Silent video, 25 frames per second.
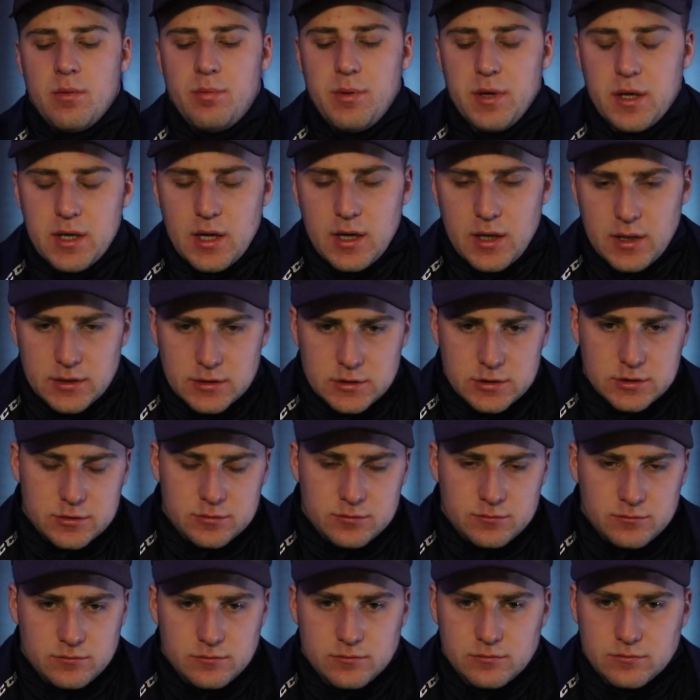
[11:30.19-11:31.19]

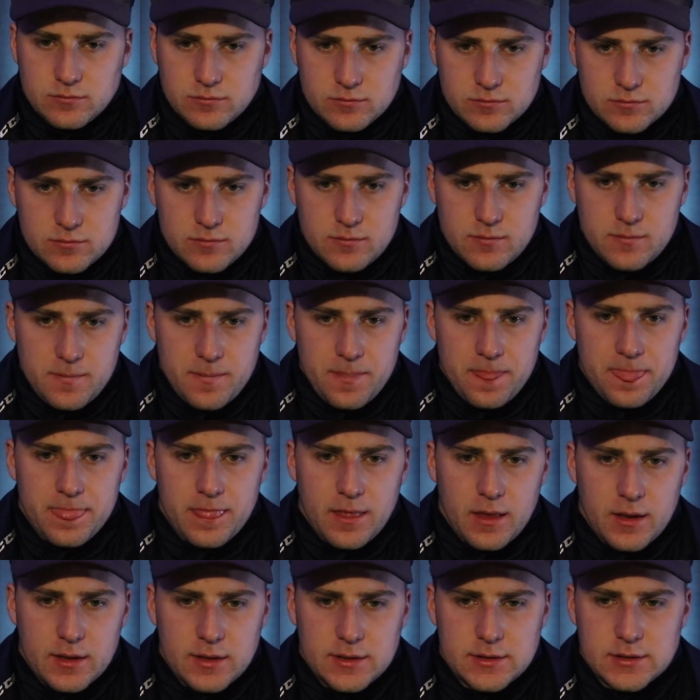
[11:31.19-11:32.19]
Because
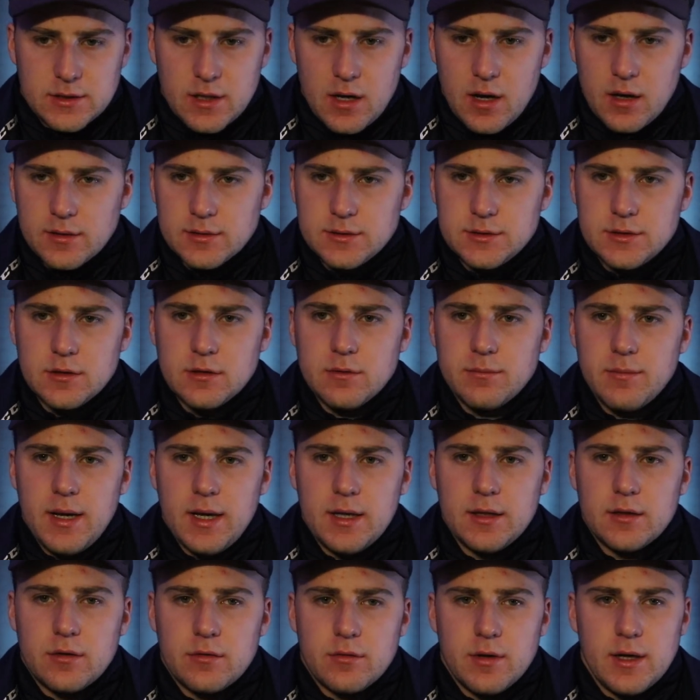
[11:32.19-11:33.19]
as long as you're
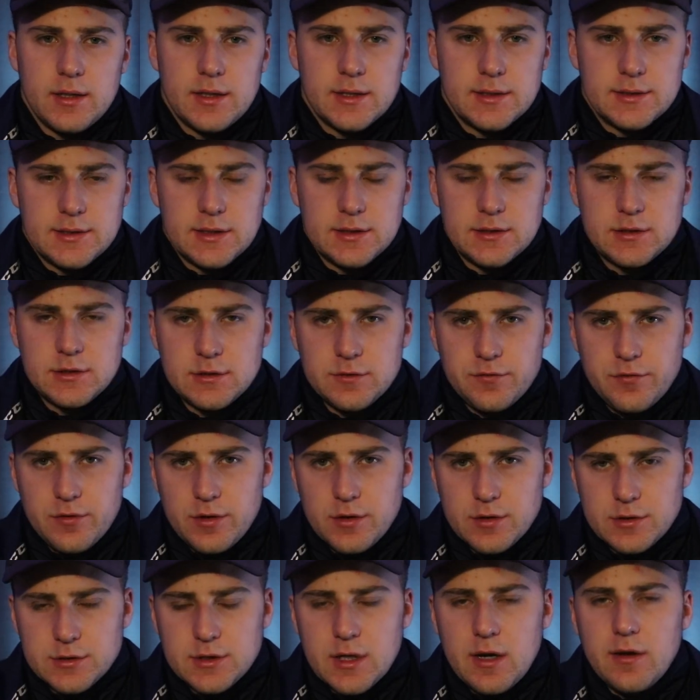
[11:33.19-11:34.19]
making the right decisions for
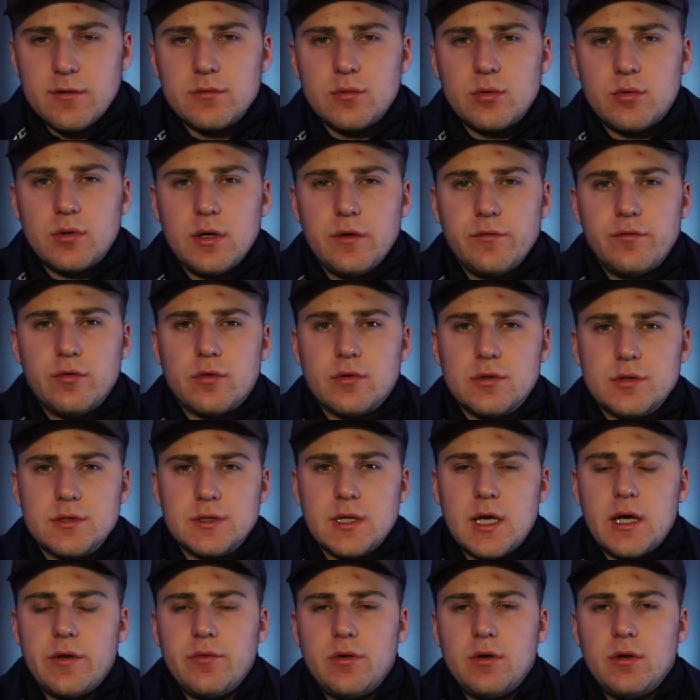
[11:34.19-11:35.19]
yourself
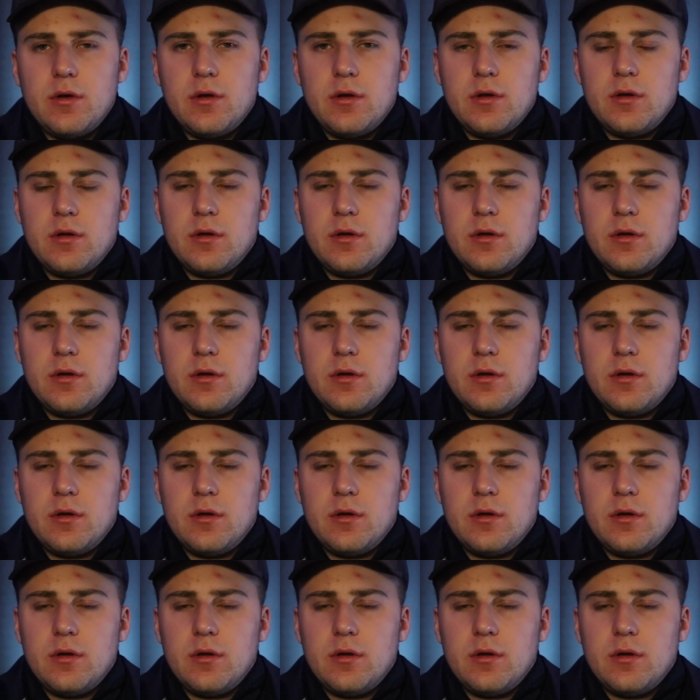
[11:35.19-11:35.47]
24/7,